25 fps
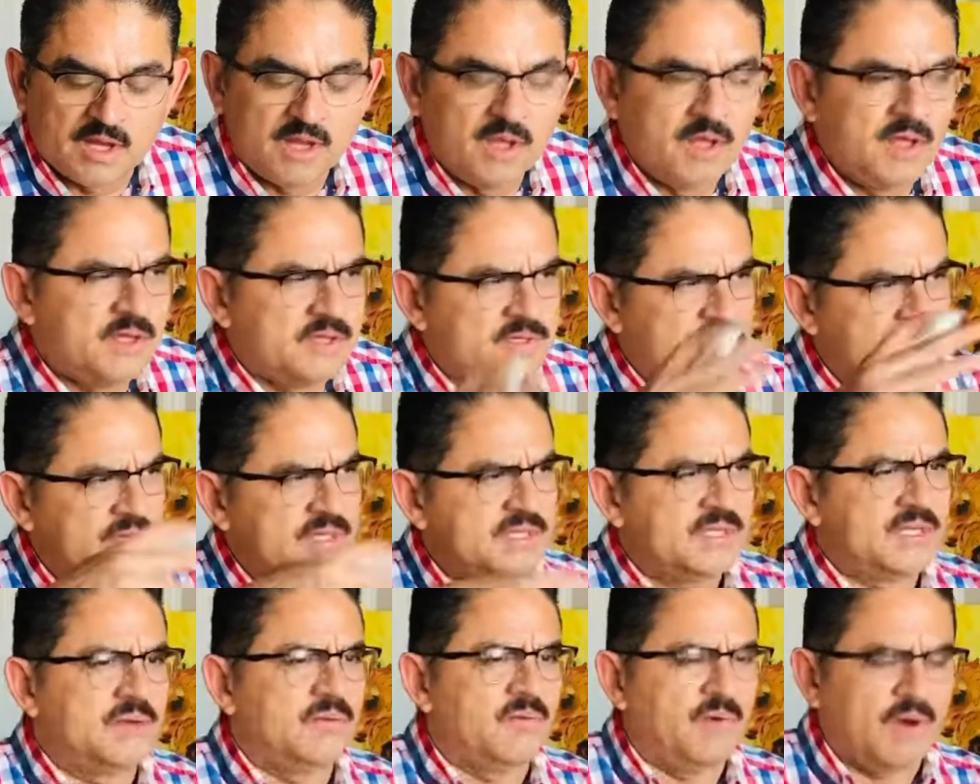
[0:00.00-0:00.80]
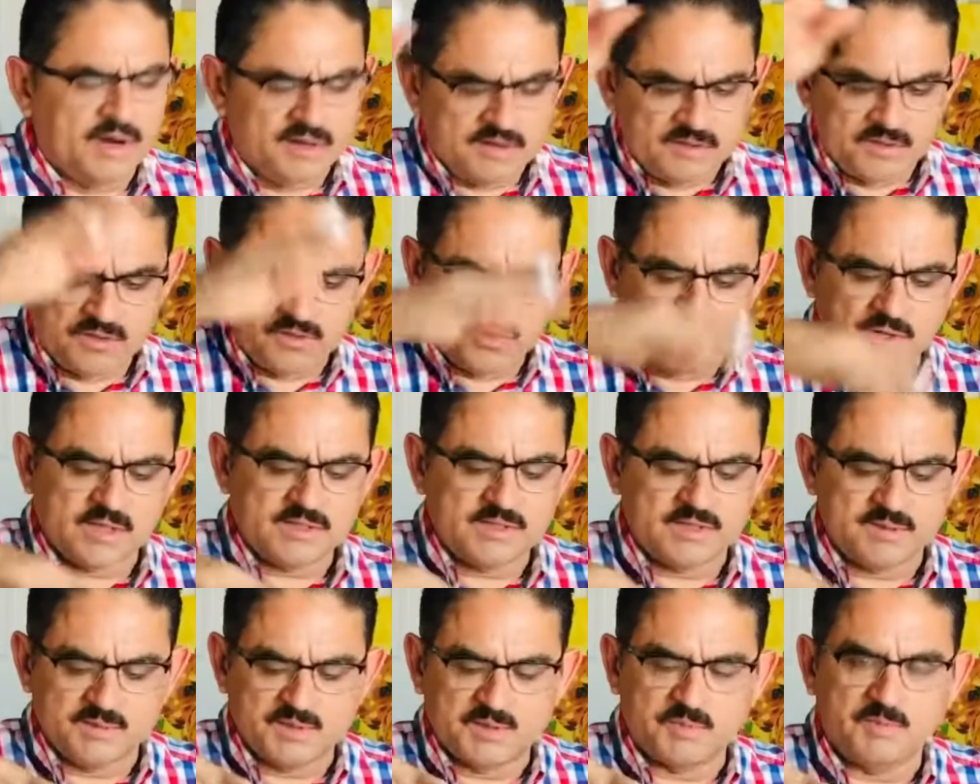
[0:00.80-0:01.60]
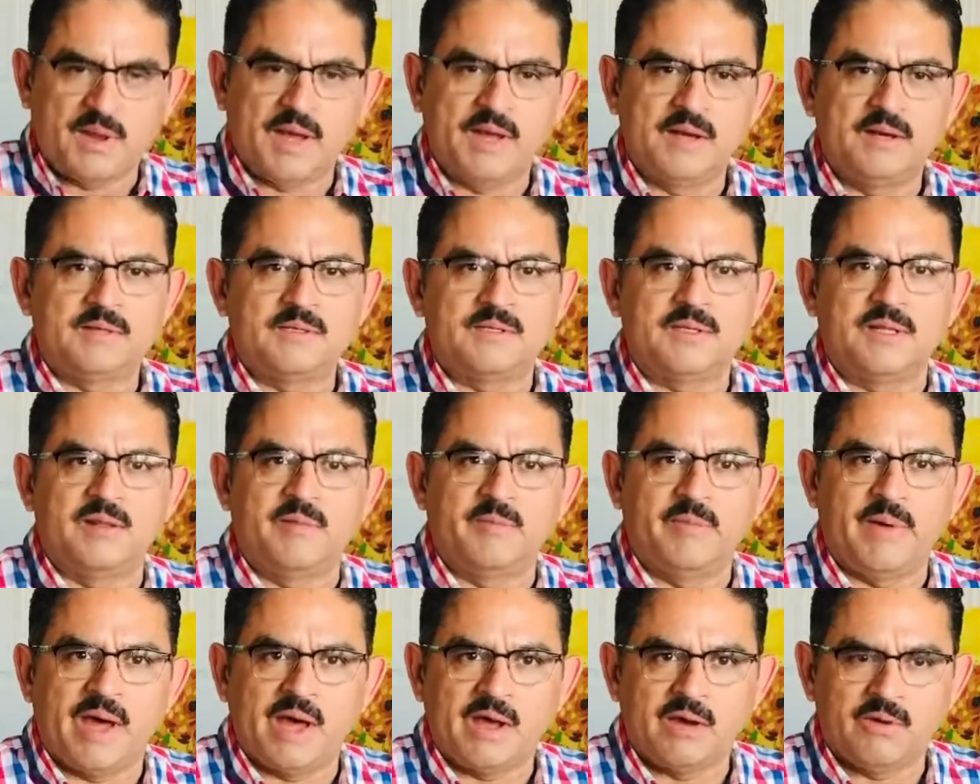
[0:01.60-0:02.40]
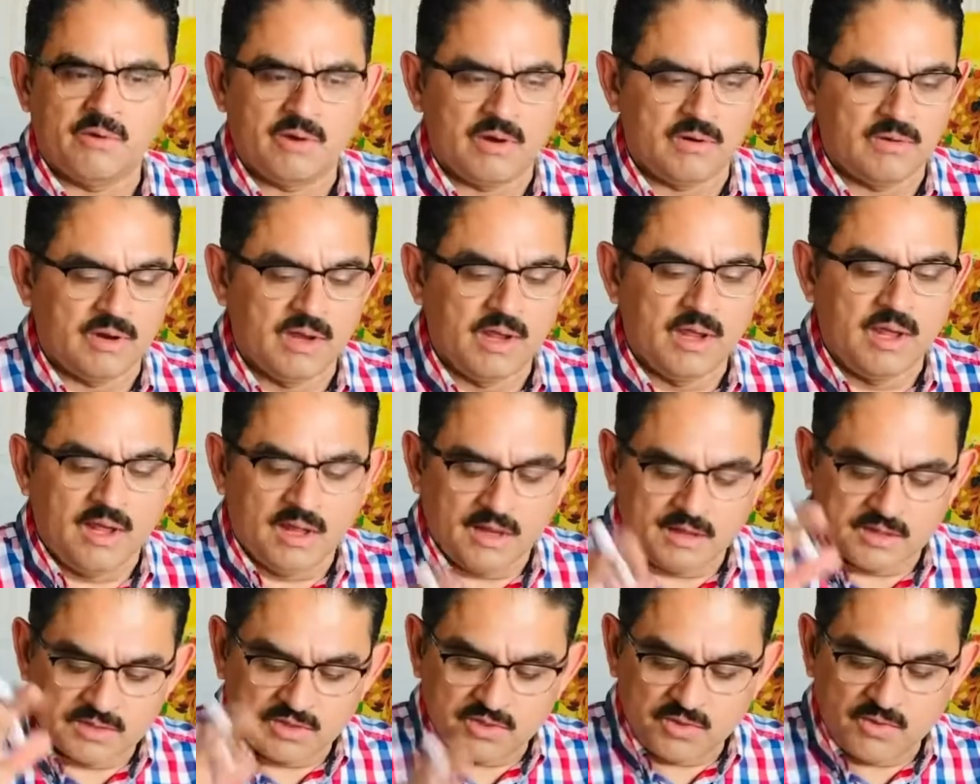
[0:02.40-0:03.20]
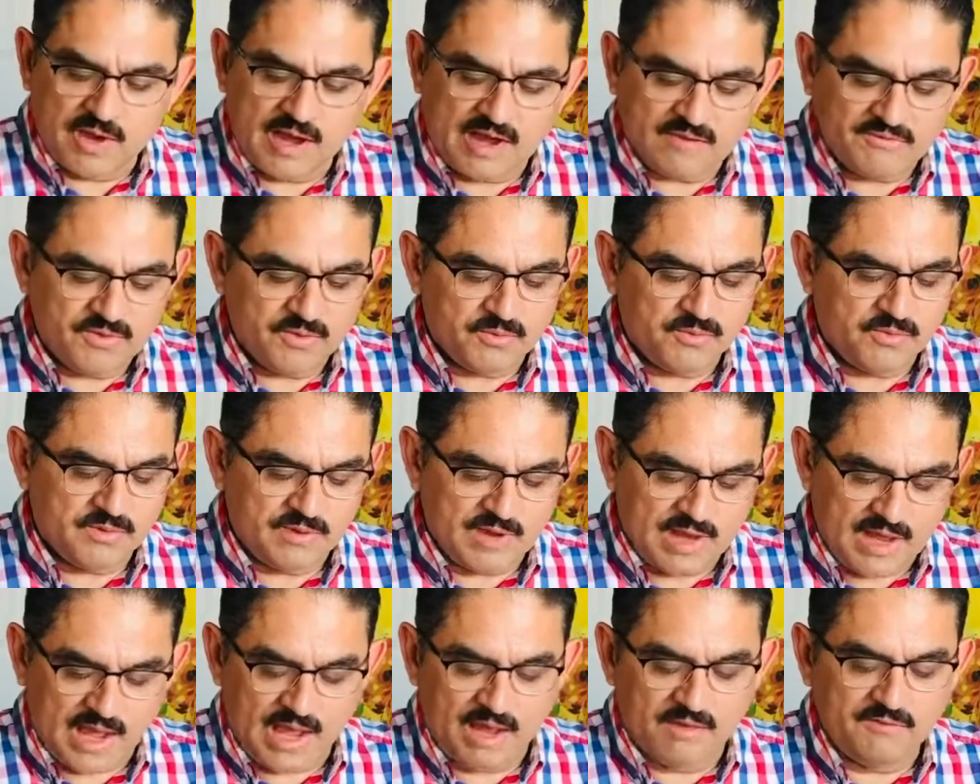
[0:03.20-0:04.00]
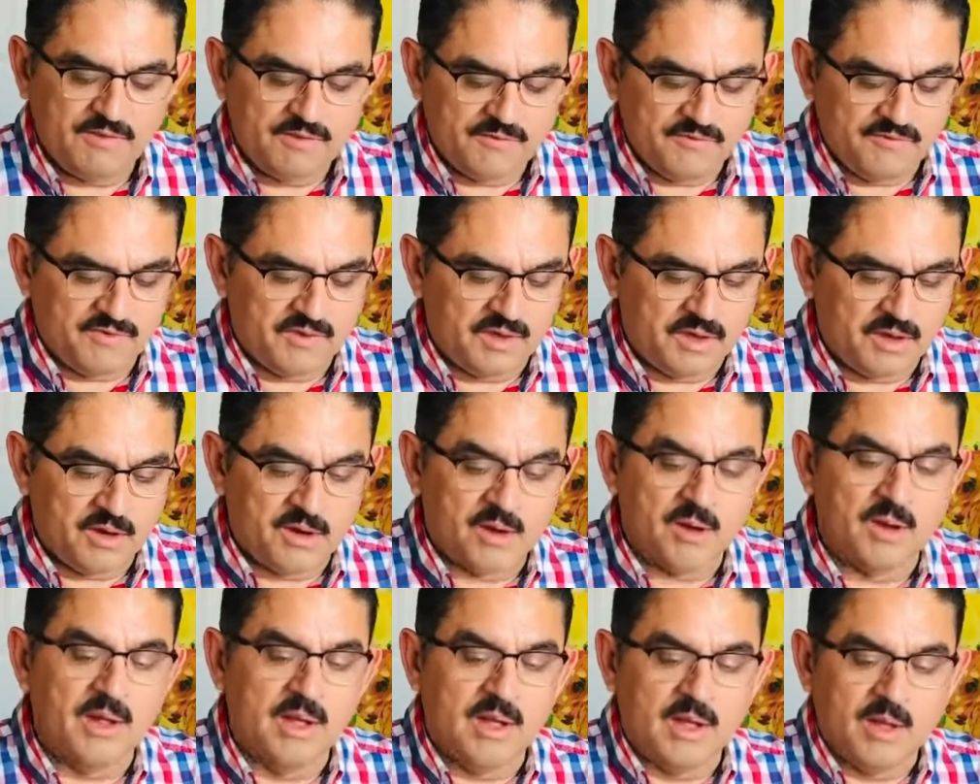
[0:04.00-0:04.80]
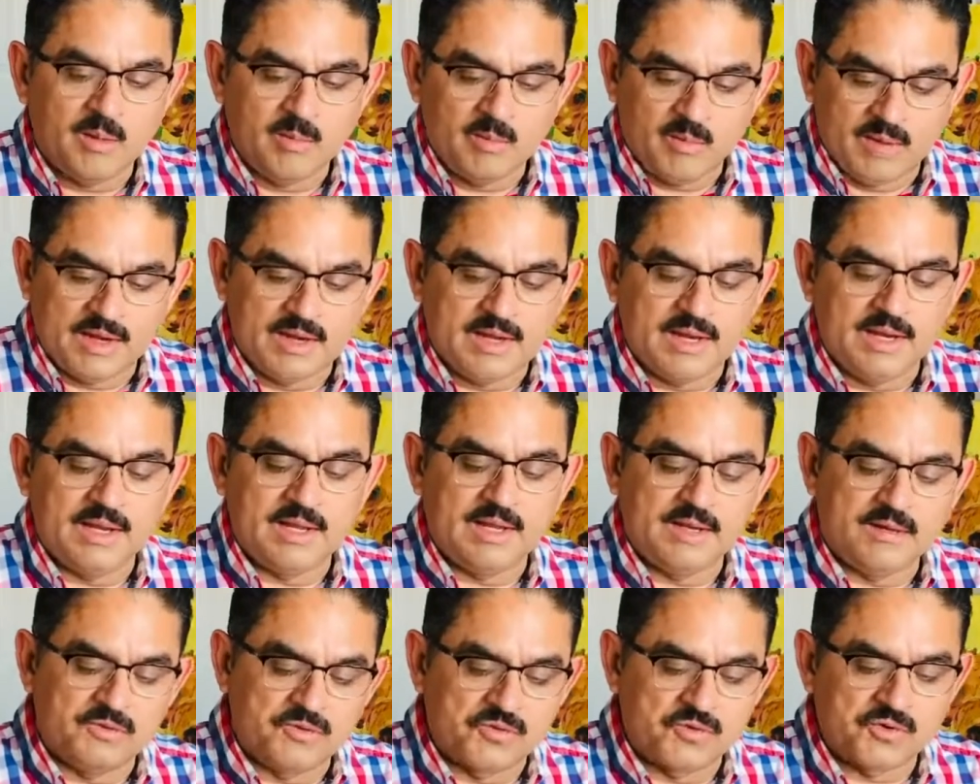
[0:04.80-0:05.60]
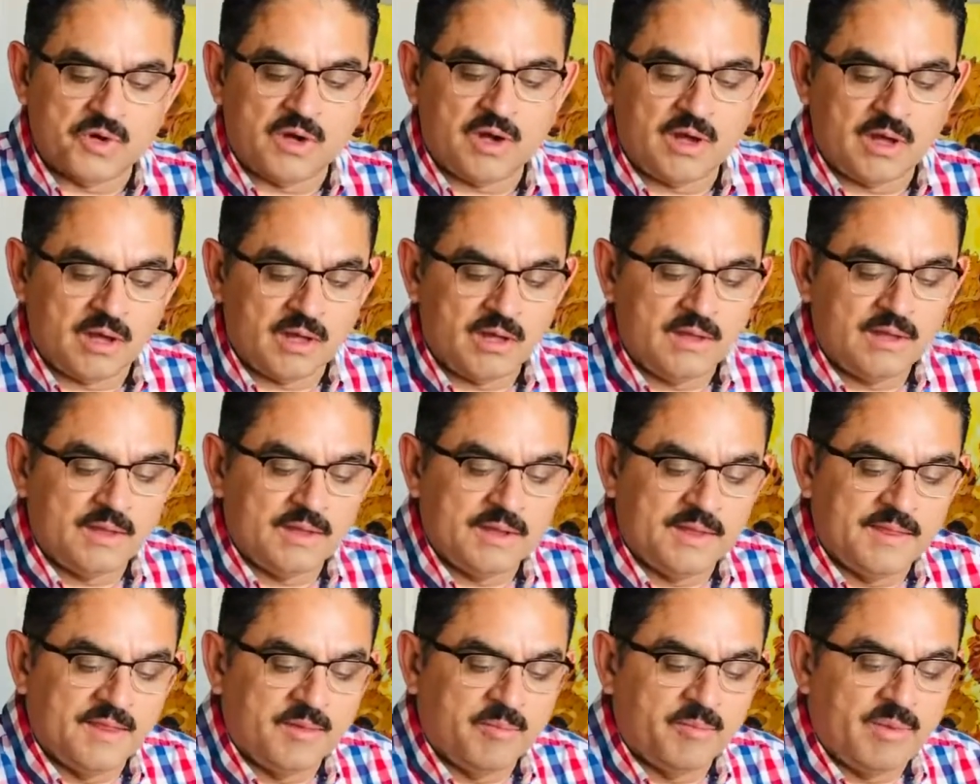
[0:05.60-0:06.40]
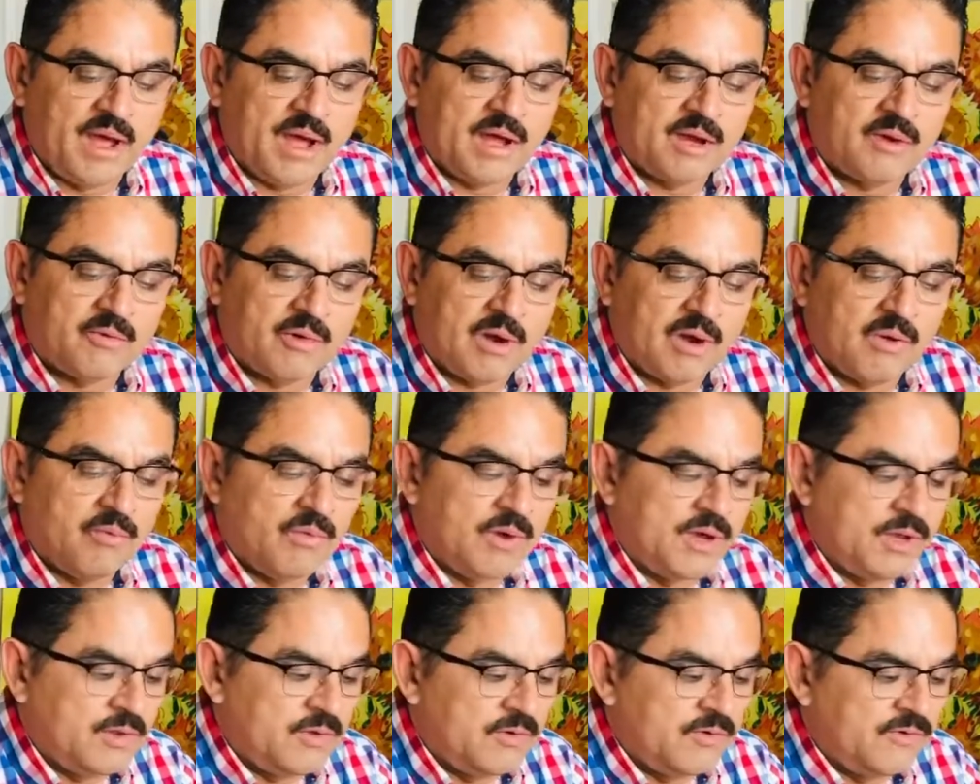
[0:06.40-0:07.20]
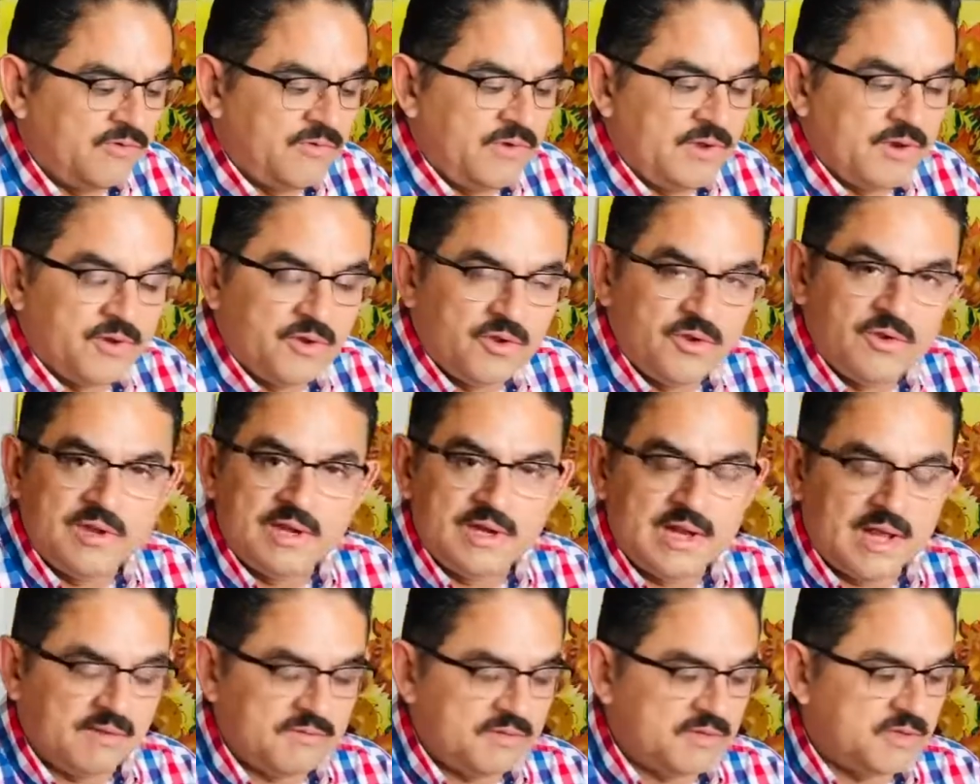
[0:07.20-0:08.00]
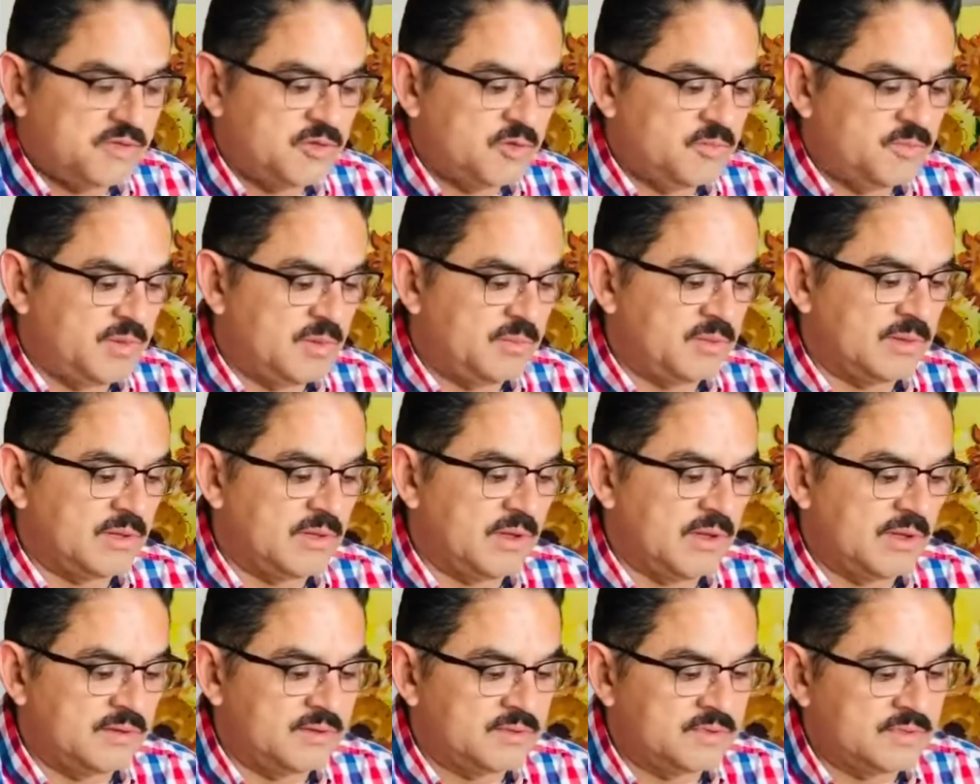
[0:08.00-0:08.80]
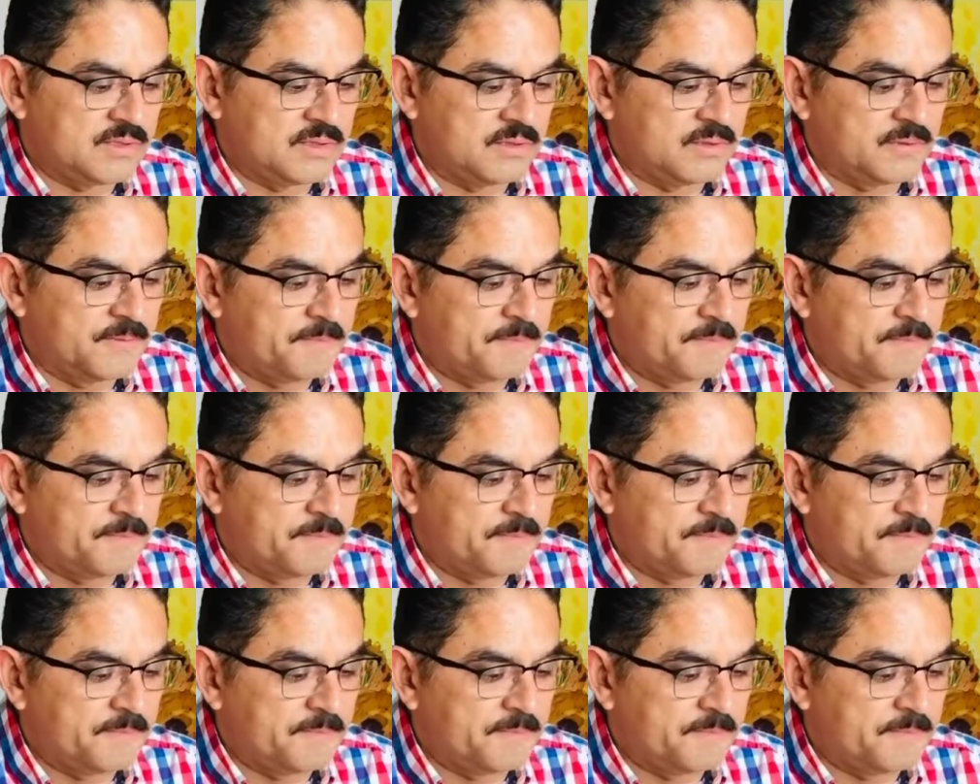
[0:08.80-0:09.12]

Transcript: So I said, why don't you draw some spiders in the background? Because you have to have the figure, but draw in the background what you fear. You can have the 2 people also.